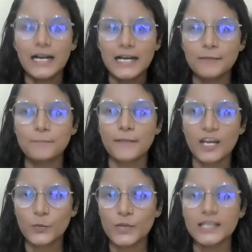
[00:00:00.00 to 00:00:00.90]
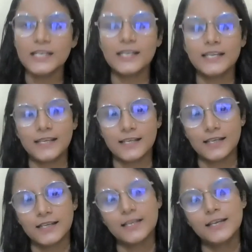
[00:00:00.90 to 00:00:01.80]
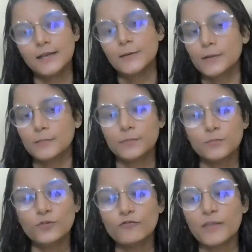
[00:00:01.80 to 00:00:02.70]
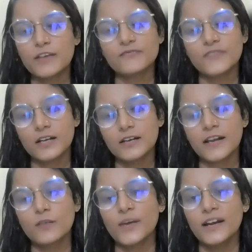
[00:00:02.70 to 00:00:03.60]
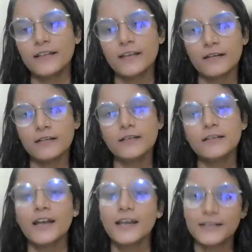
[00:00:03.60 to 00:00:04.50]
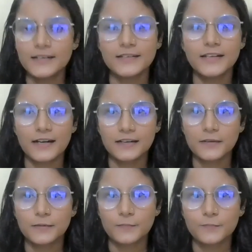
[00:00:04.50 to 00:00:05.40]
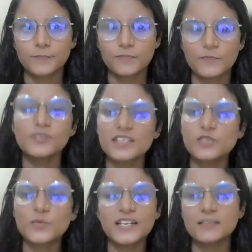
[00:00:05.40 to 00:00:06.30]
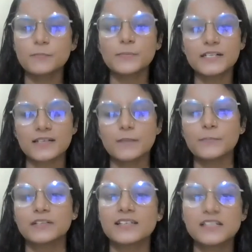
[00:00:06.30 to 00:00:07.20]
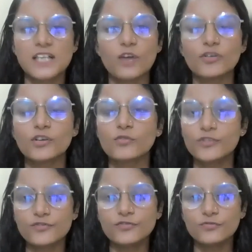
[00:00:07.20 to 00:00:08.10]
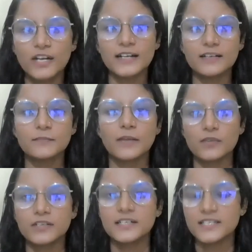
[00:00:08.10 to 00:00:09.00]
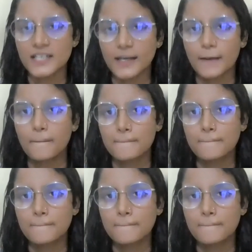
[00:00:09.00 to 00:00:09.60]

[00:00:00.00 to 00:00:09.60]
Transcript: I manually moved my finger and went there and did that. Now, this is very simple example. This is how you are going to do that in manual testing.